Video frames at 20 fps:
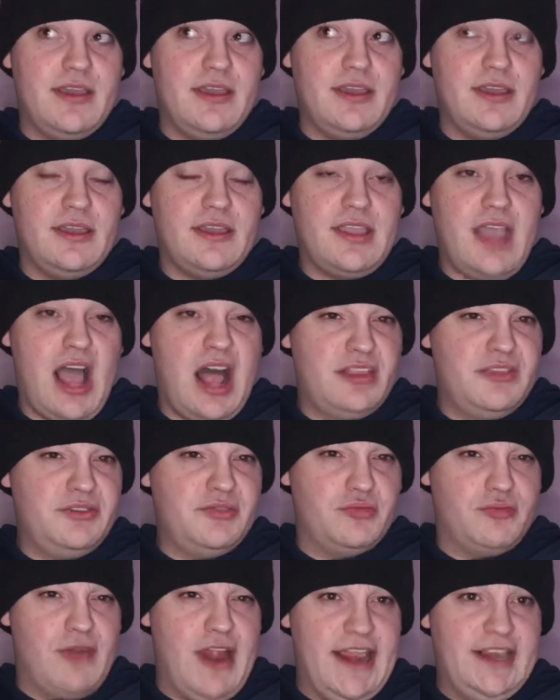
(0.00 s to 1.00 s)
Coloured
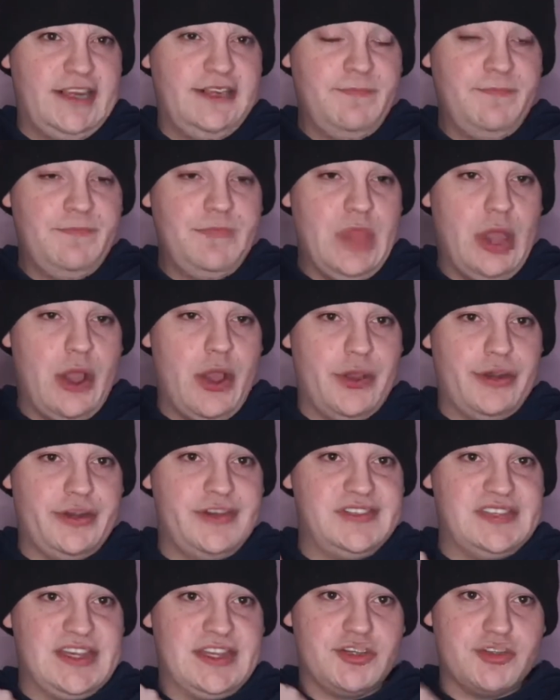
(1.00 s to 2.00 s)
Rain
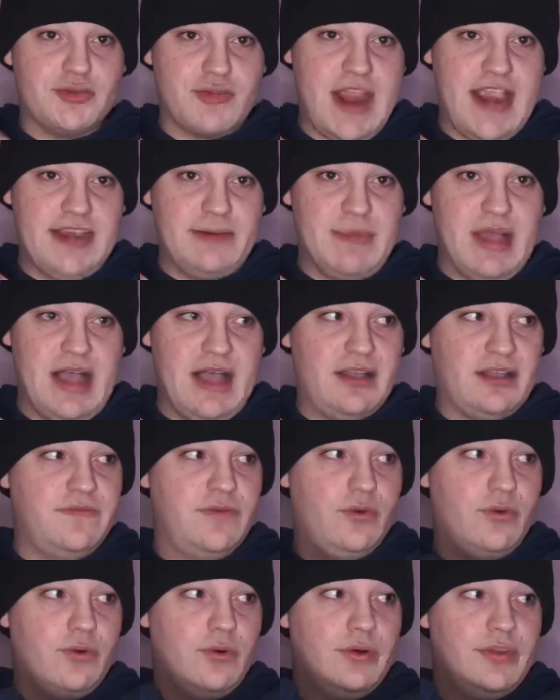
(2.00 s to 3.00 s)
owns a trademark
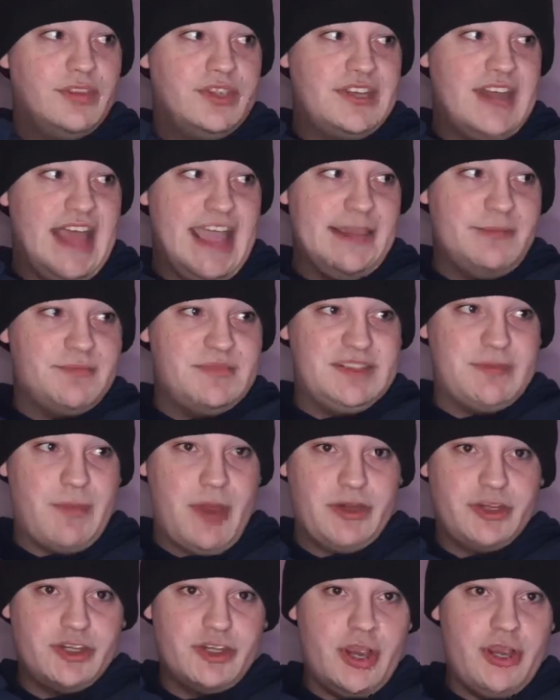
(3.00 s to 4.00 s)
for the name
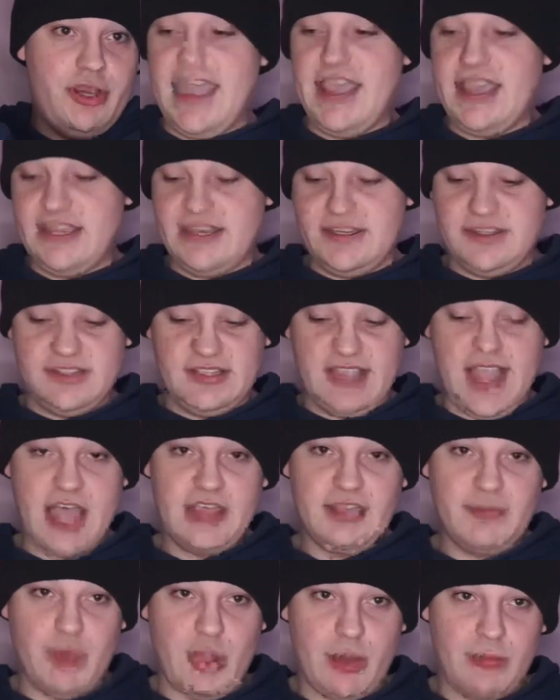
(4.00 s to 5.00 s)
Smoke Show, and
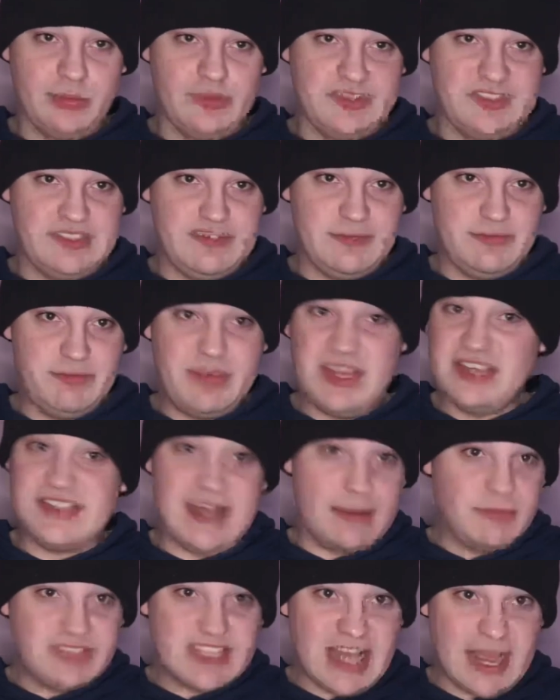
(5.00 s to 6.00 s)
Colourpop was big
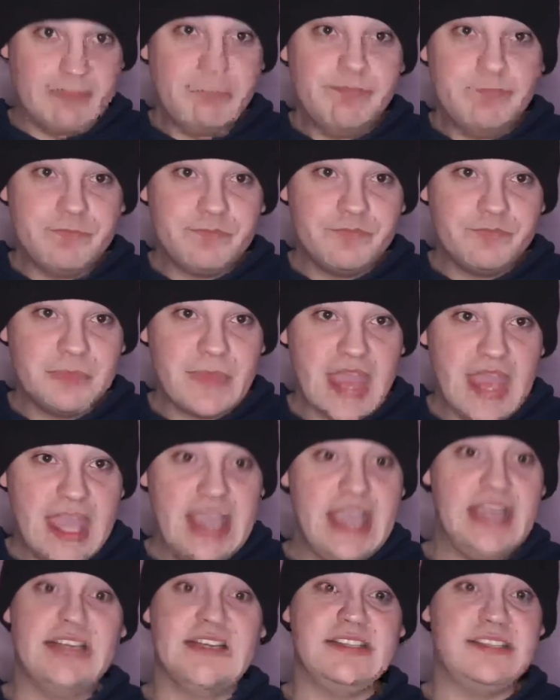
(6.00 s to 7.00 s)
dum-dum,
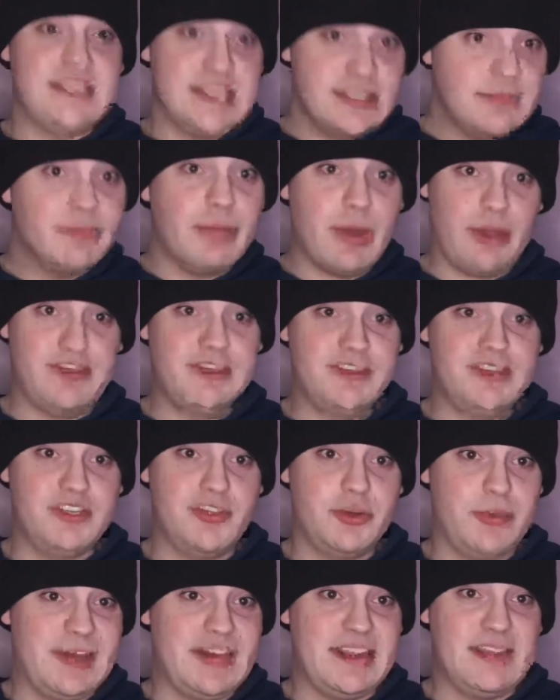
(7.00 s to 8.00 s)
didn't bother to
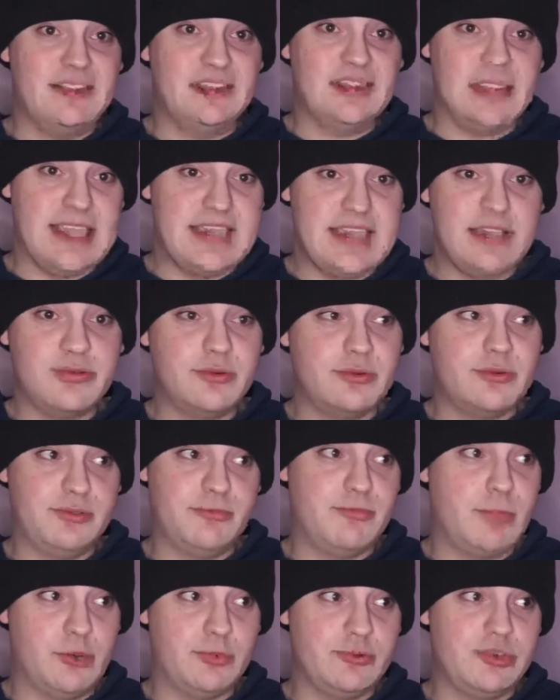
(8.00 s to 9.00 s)
do any legal
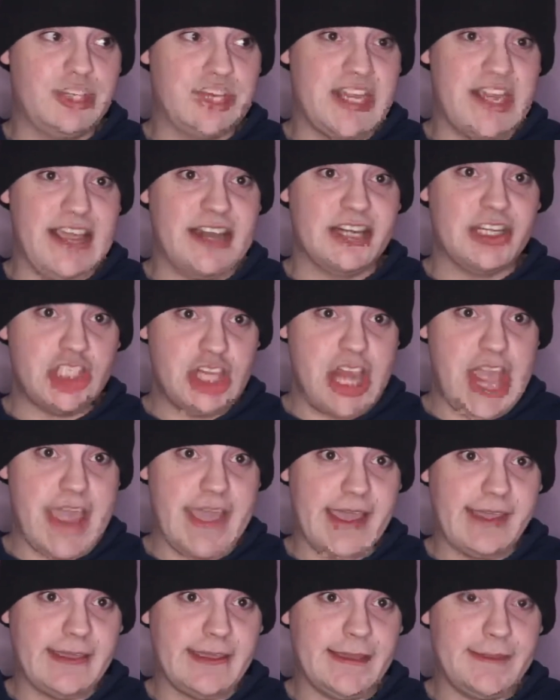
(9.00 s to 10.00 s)
bullshit and
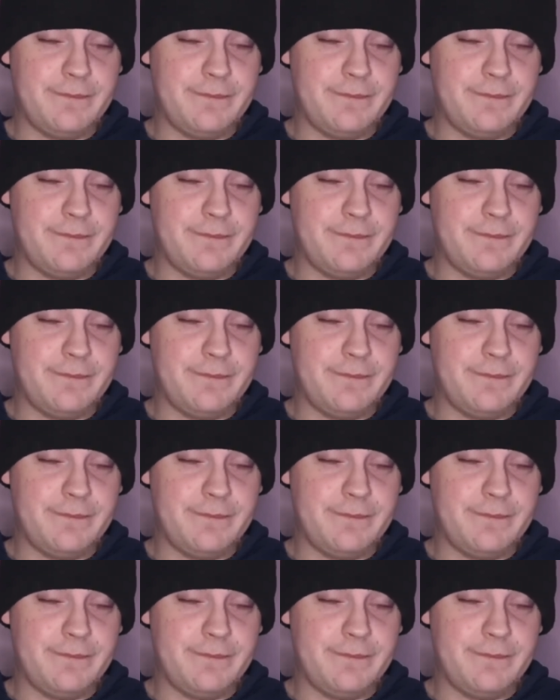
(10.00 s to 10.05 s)
check,